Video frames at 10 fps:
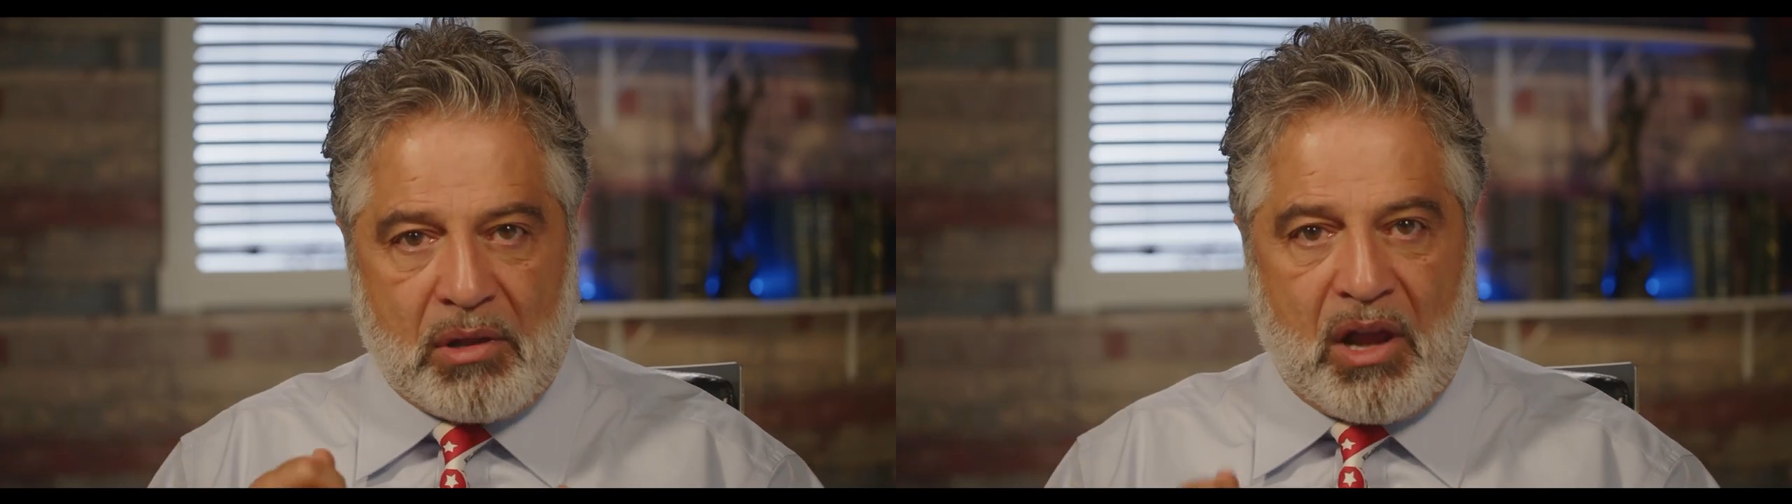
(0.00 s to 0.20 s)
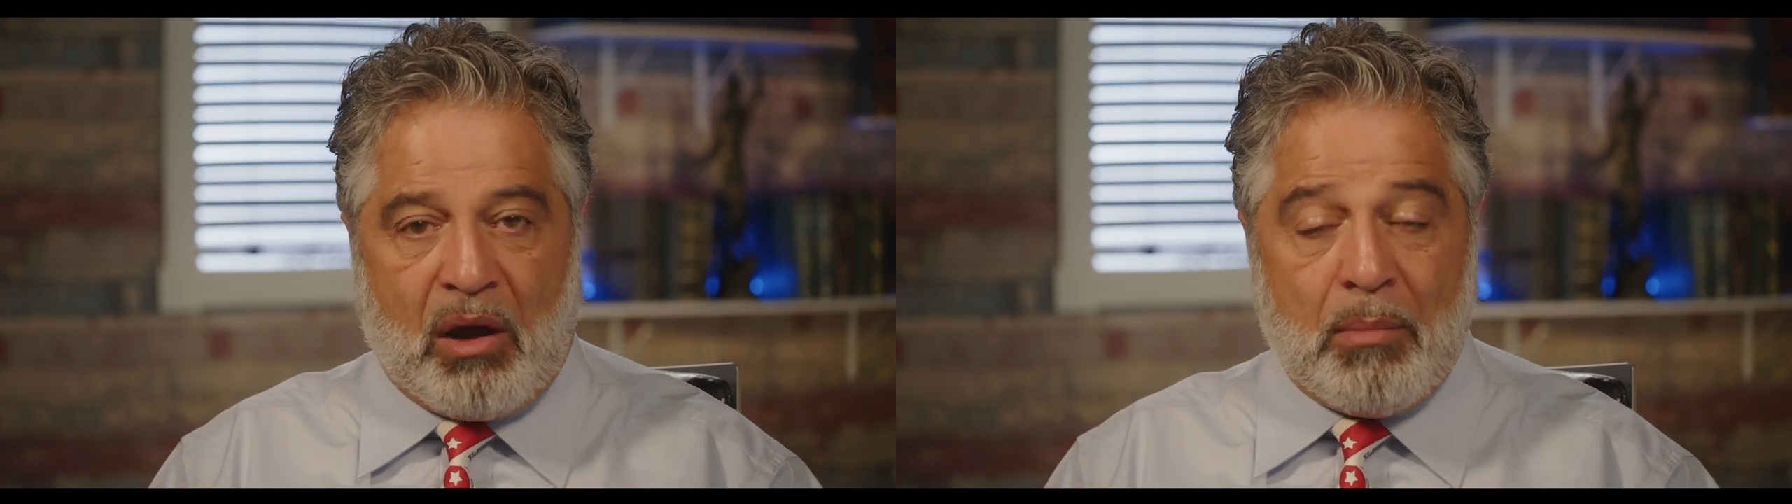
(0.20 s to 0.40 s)

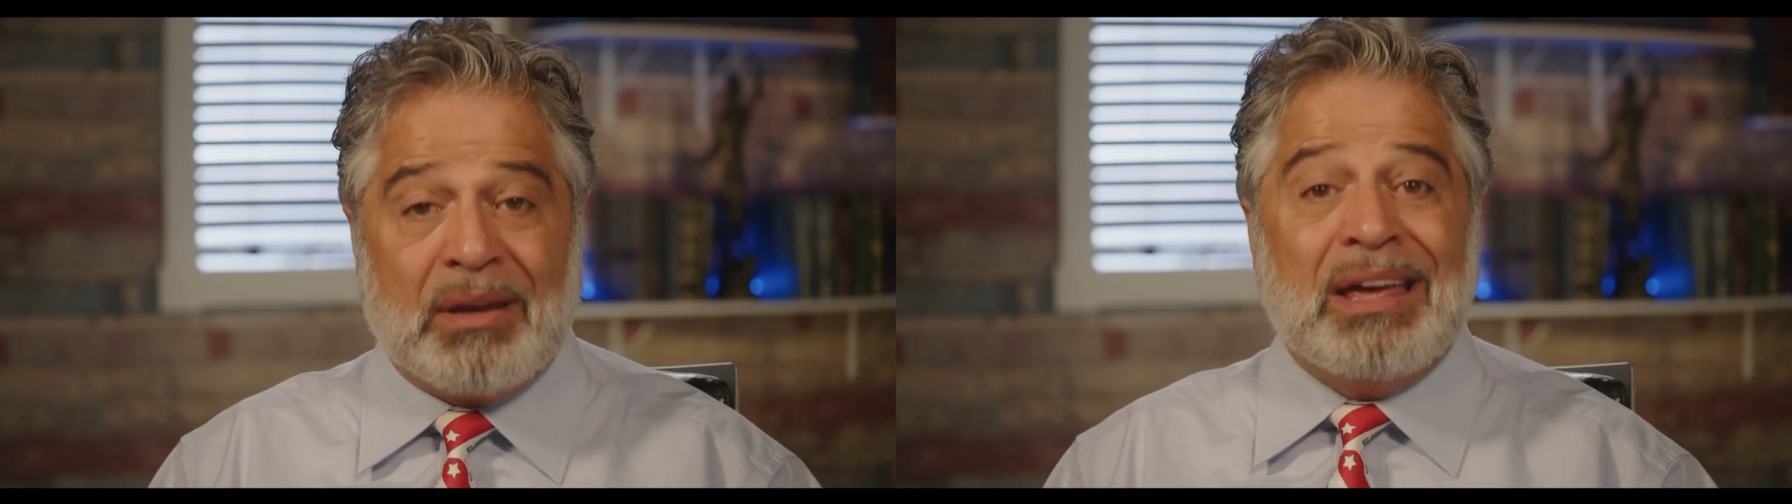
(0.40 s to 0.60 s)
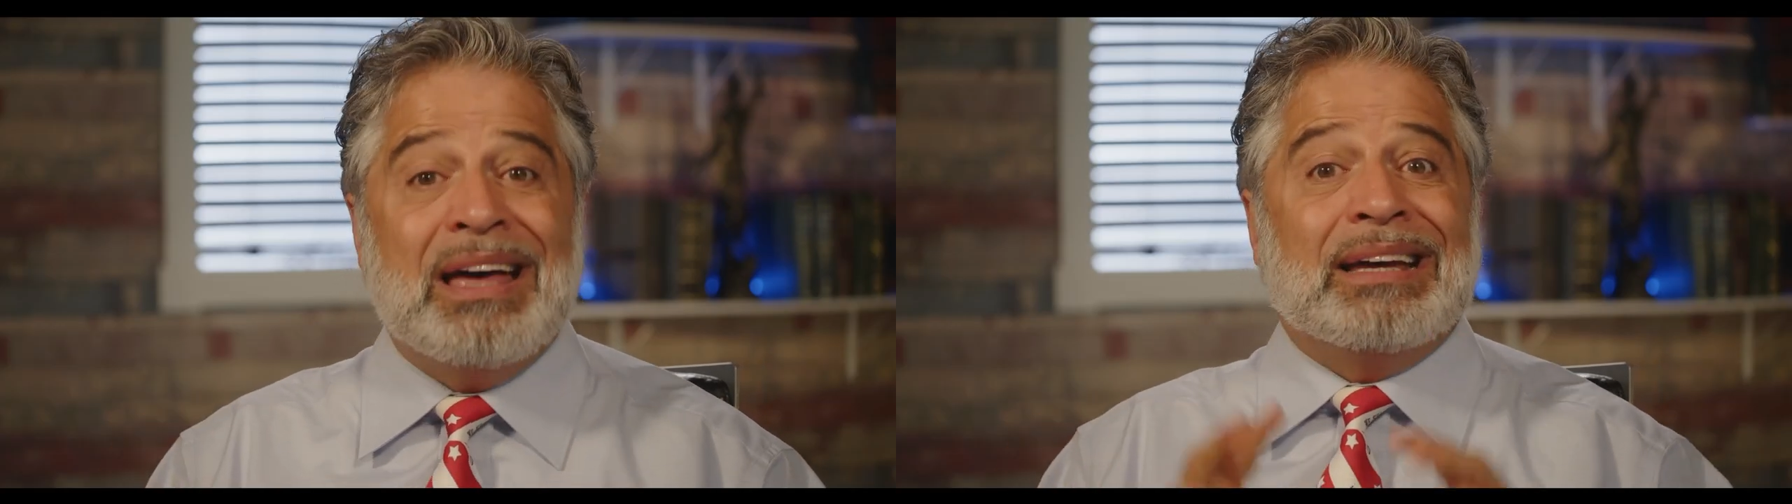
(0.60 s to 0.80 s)

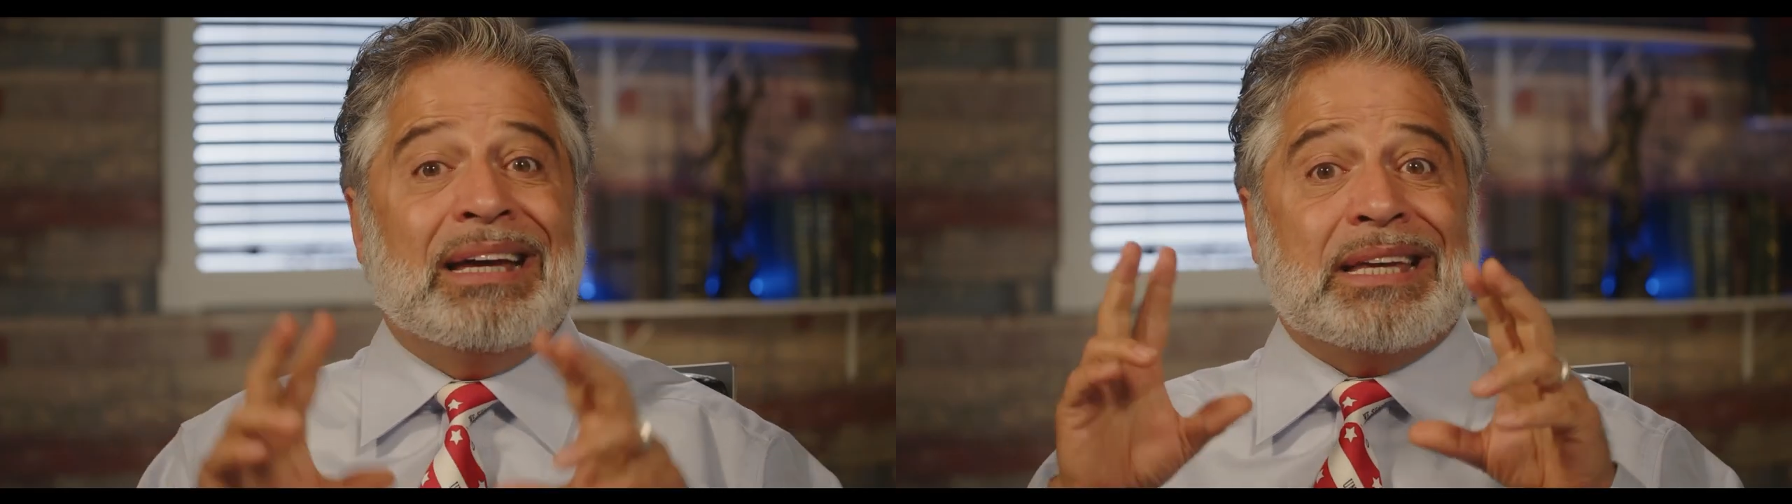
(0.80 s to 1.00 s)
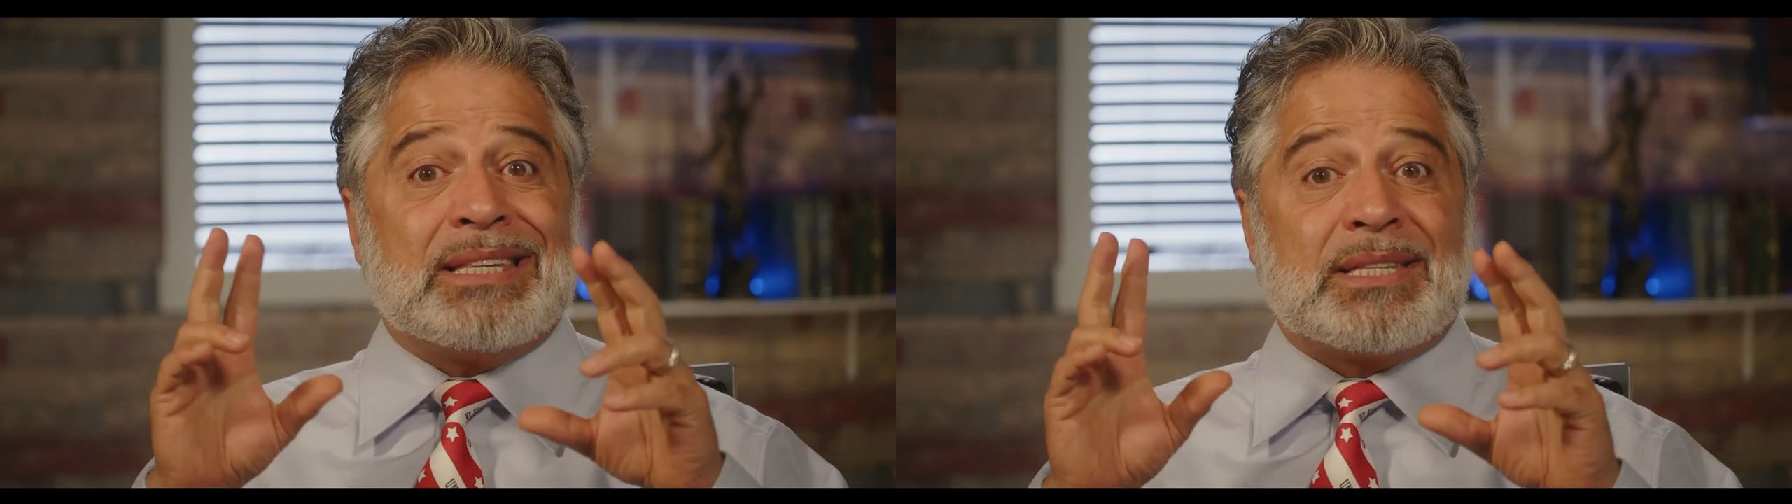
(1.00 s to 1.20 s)
government
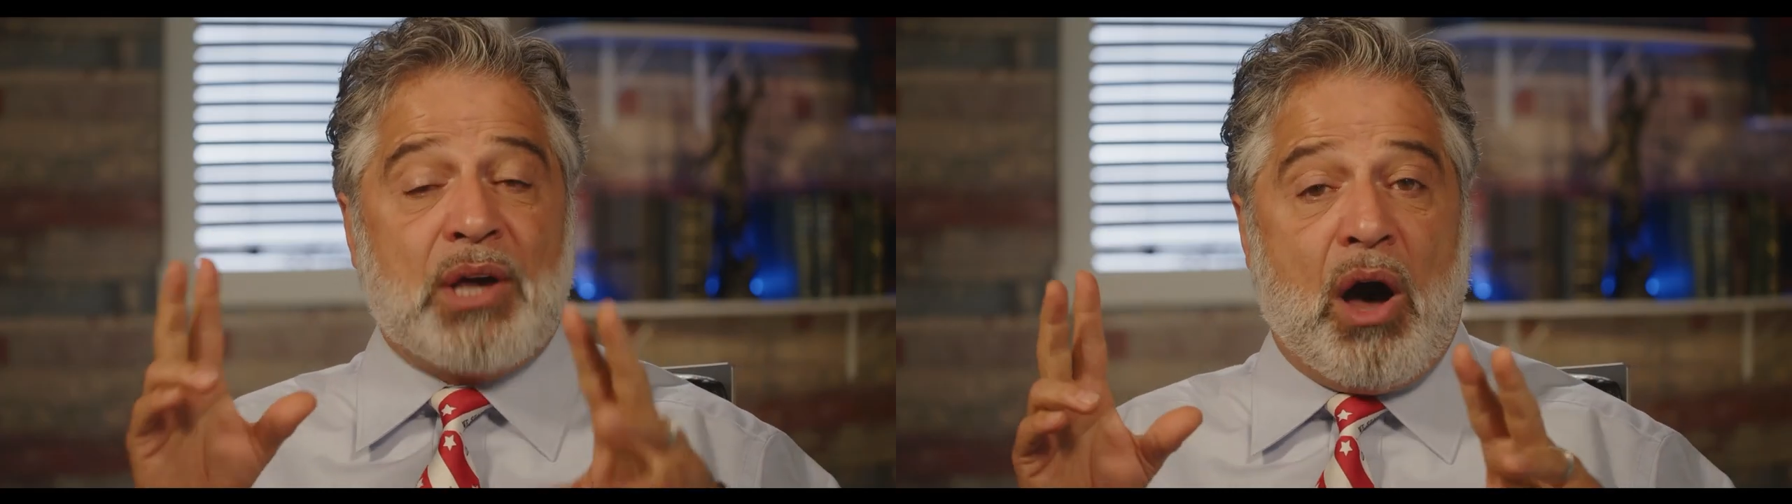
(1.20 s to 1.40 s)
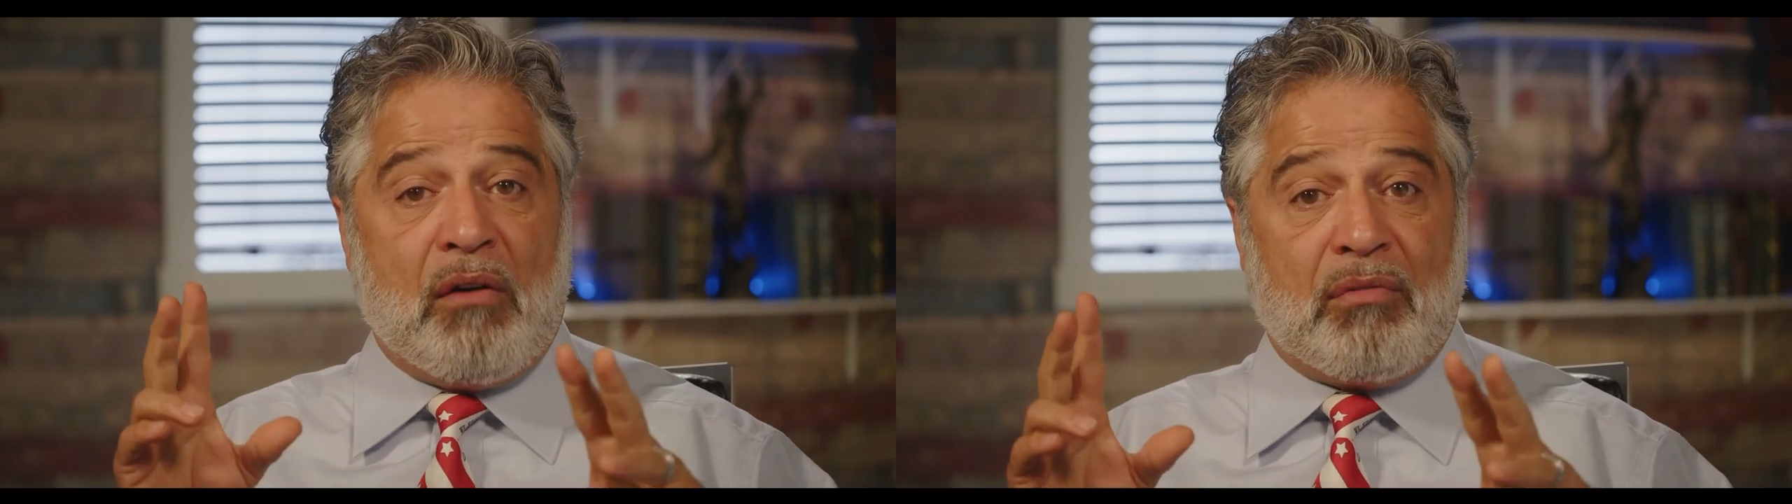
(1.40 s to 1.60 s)
is
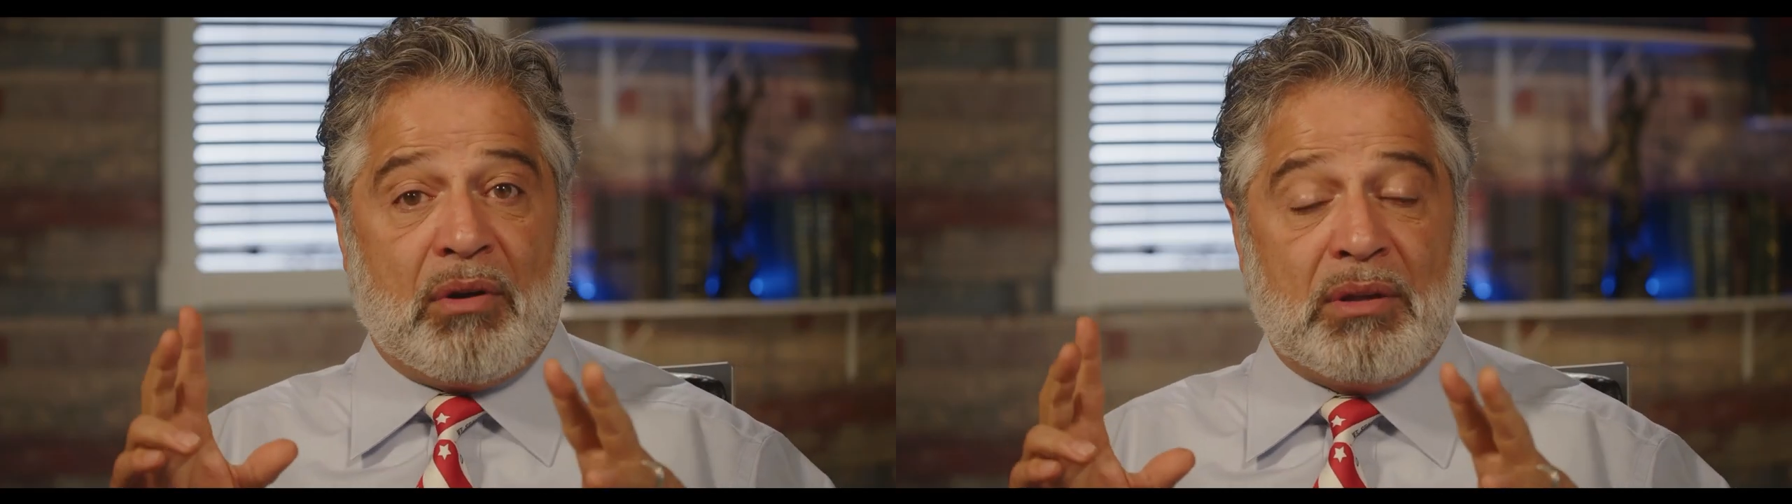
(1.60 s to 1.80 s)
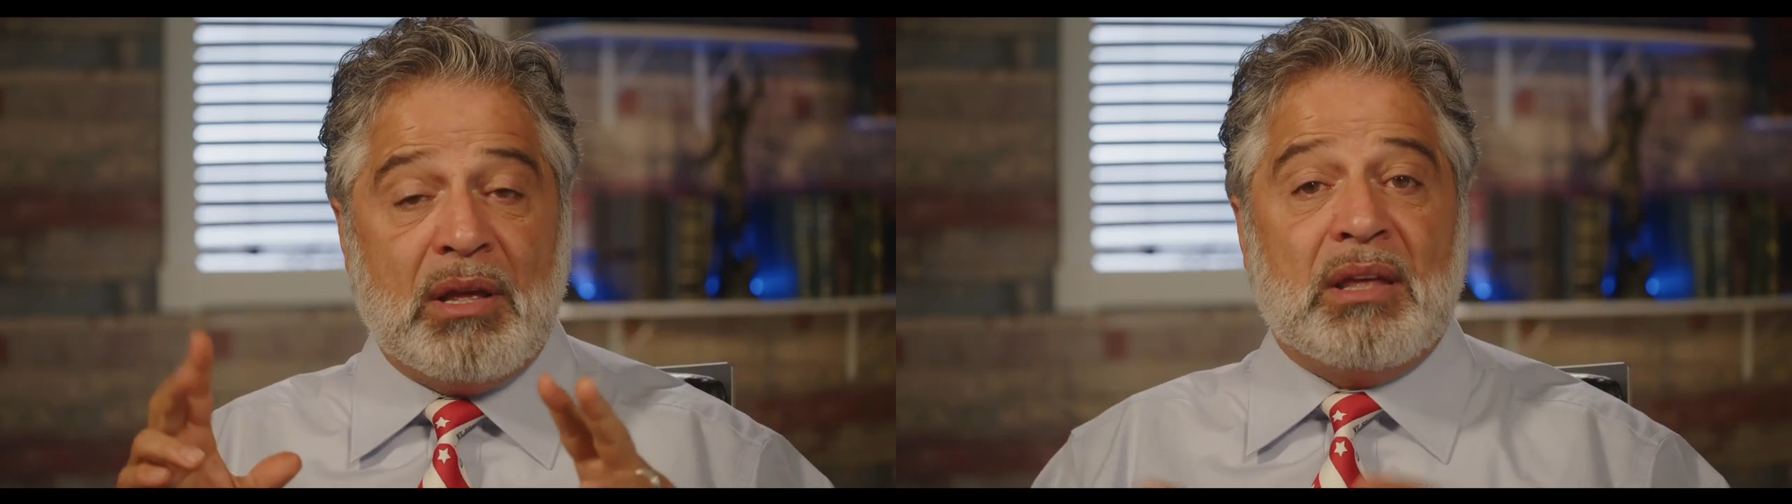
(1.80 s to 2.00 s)
sovereign.